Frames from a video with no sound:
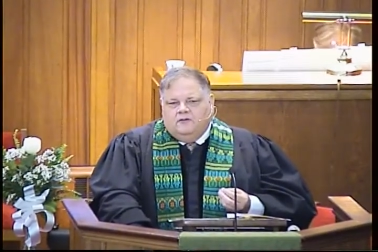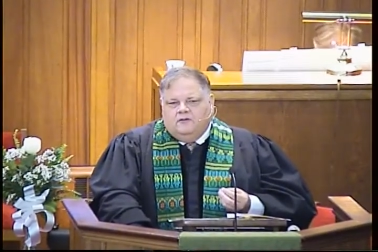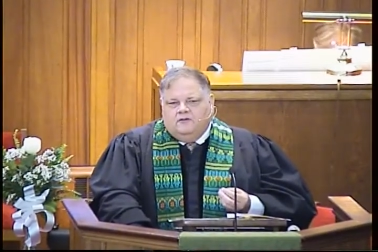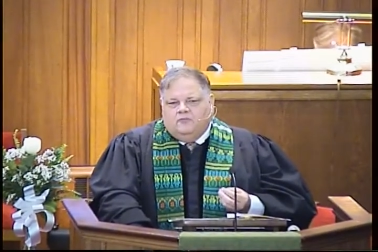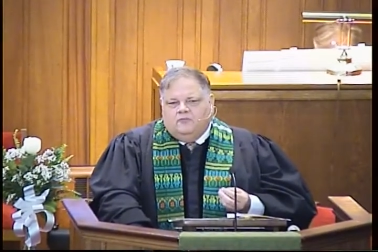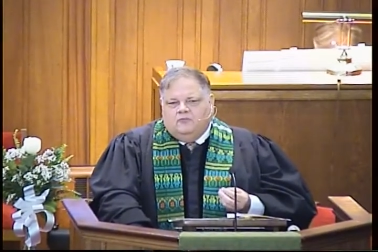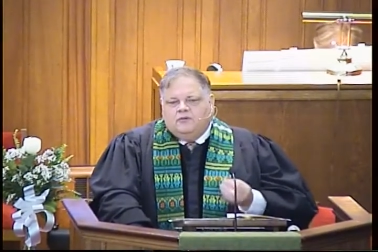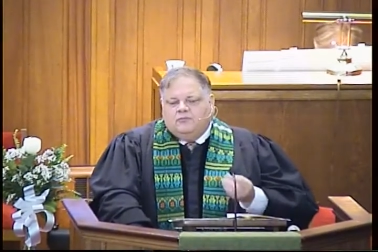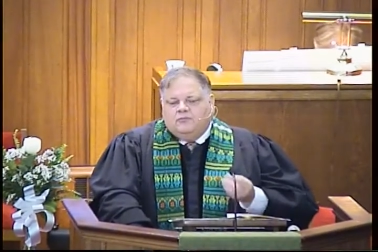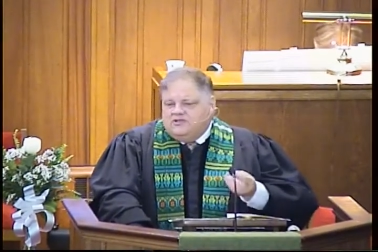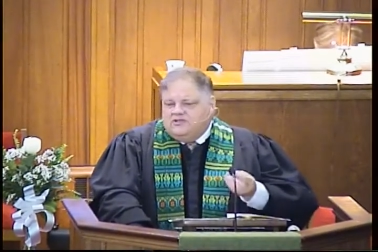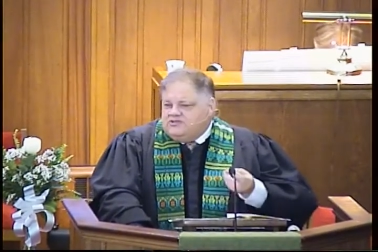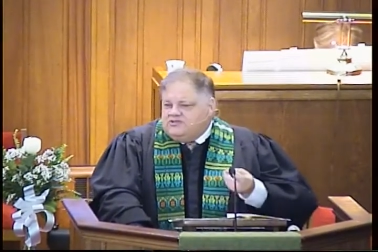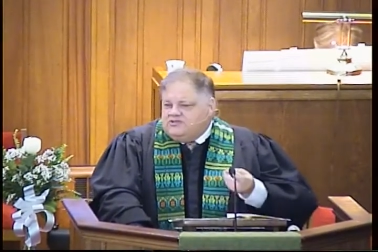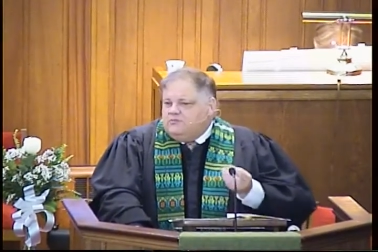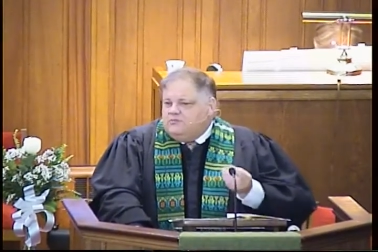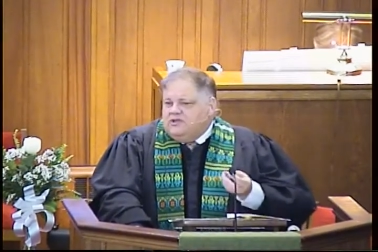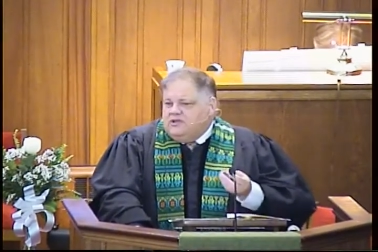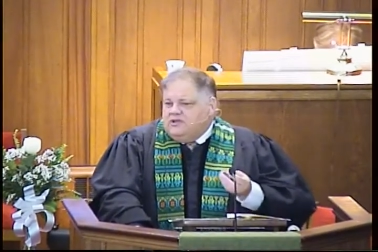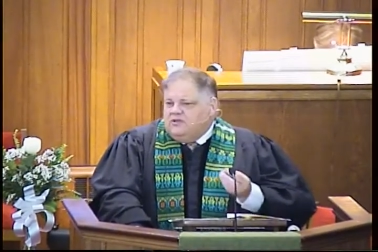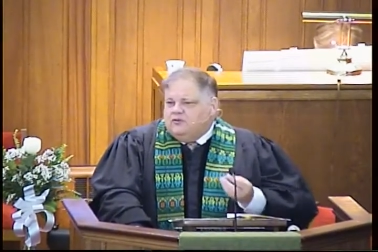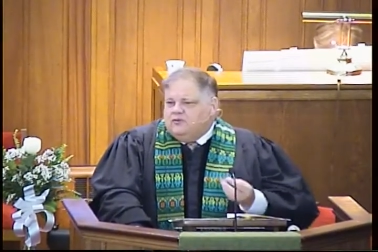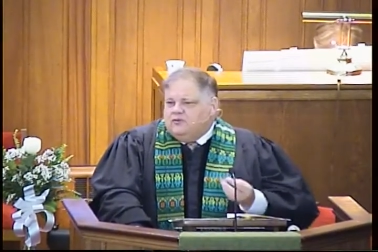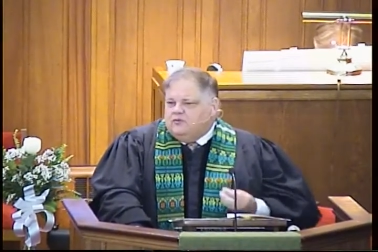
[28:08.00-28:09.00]
We miss
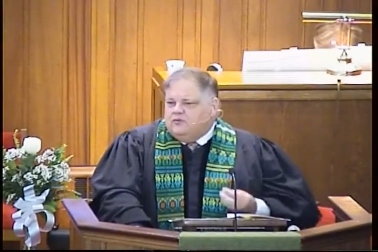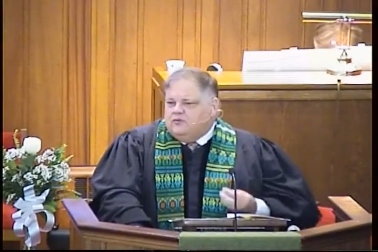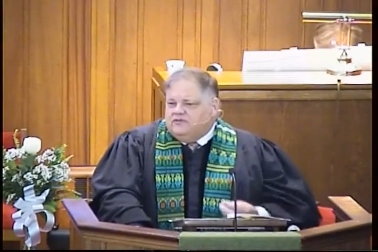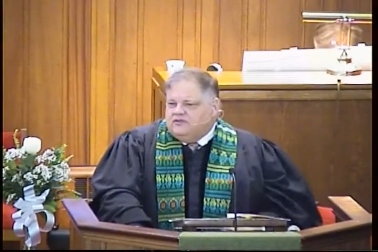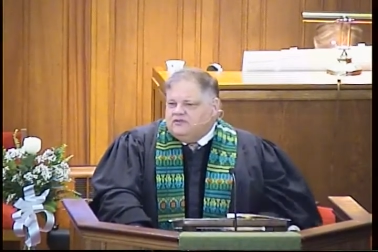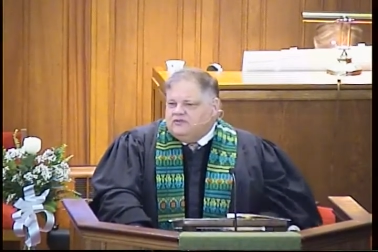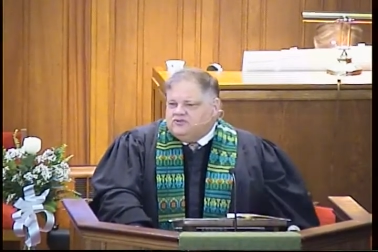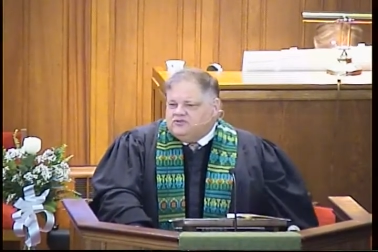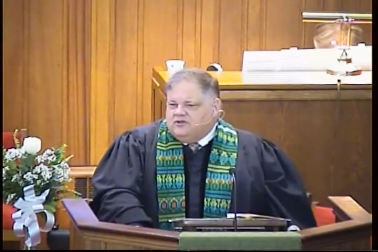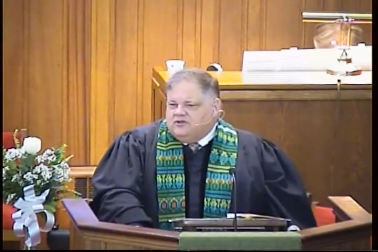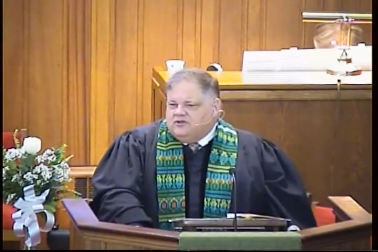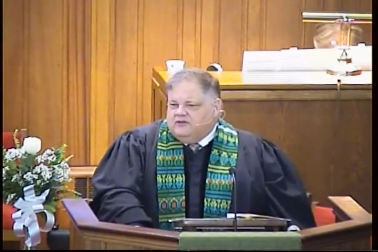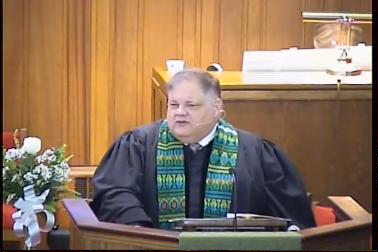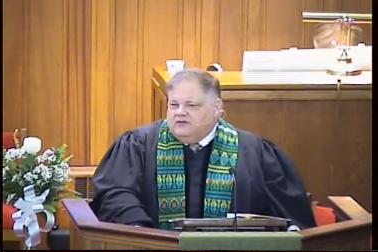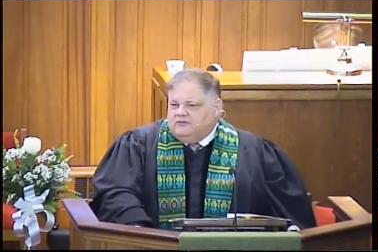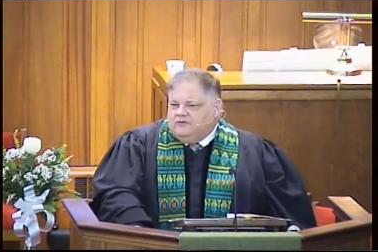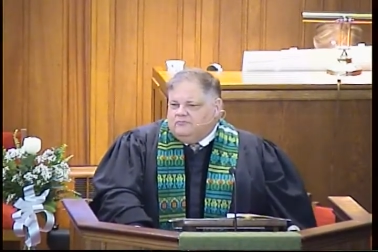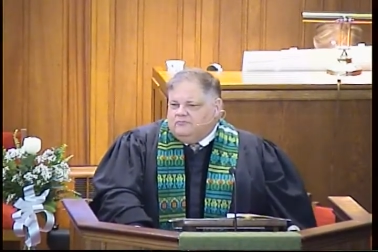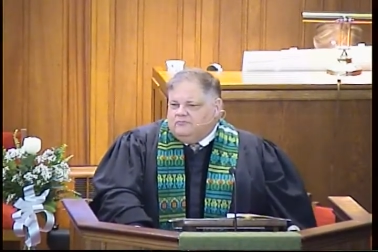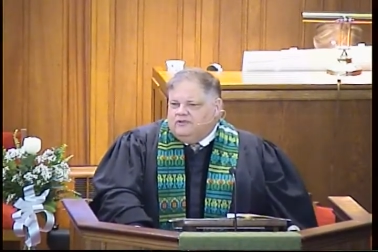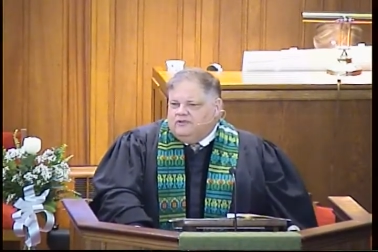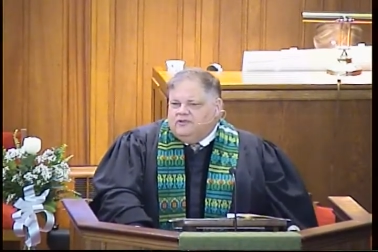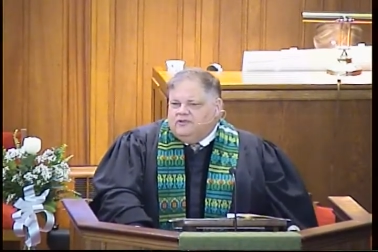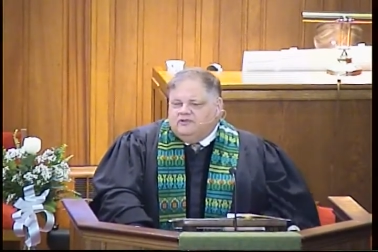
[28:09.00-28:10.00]
being with each other,
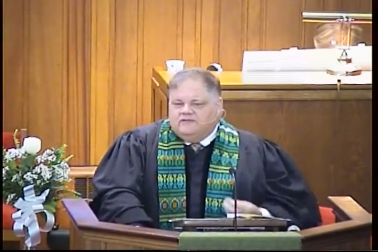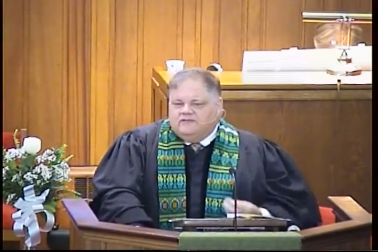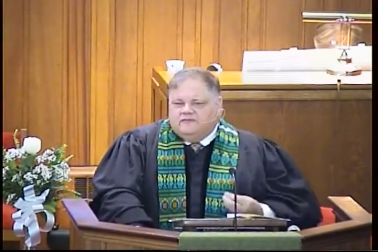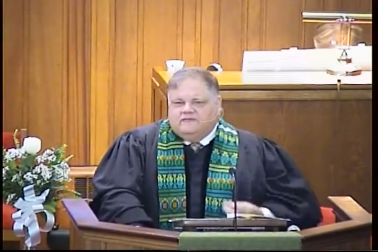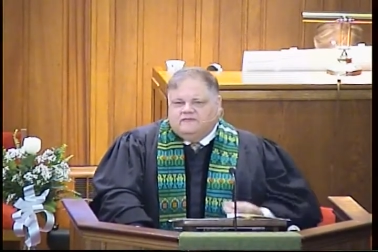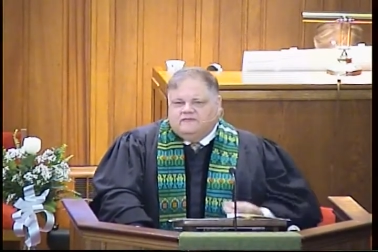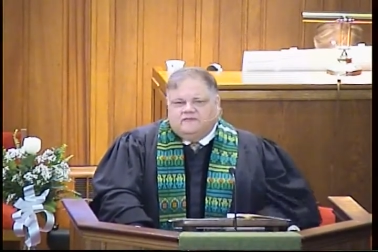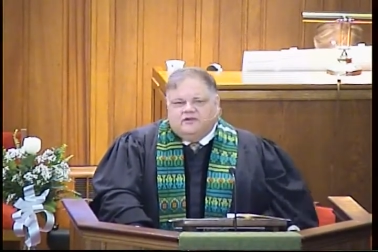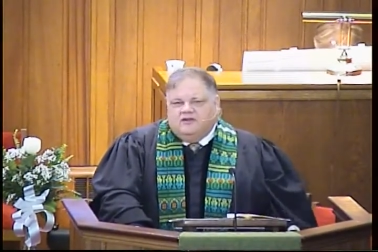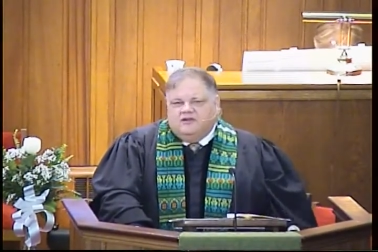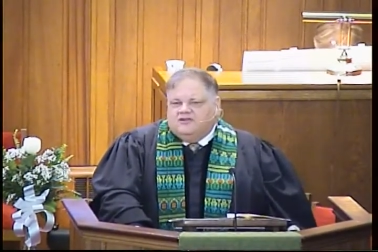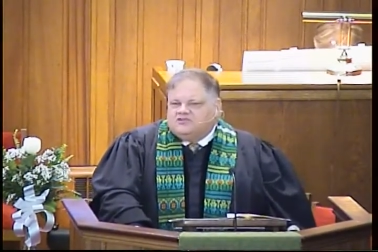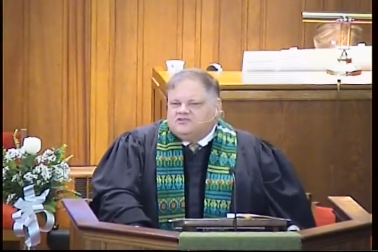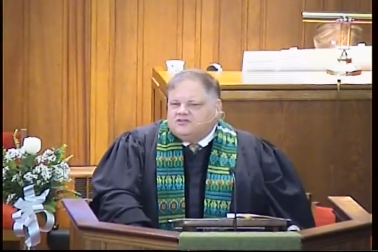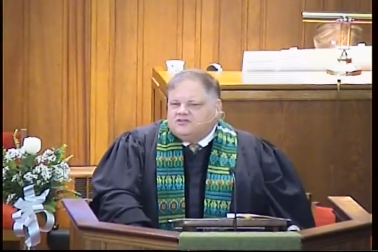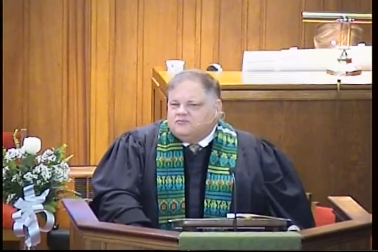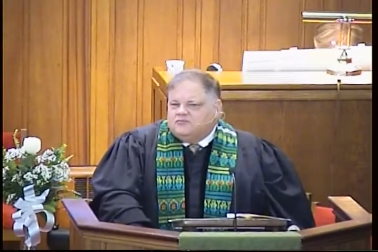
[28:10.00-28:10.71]
being in the flesh.